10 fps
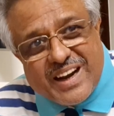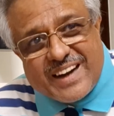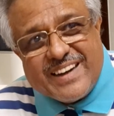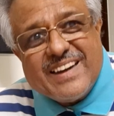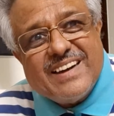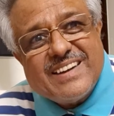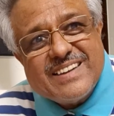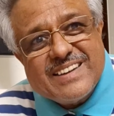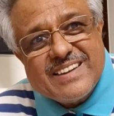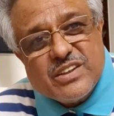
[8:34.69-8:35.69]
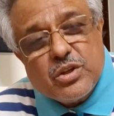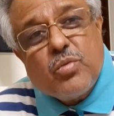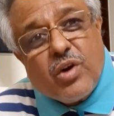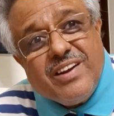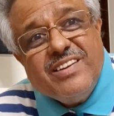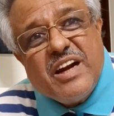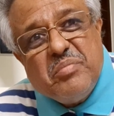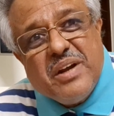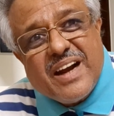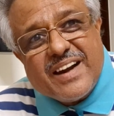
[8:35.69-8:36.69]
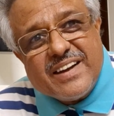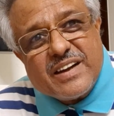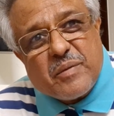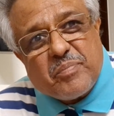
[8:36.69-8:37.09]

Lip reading: idea. So what is that big idea?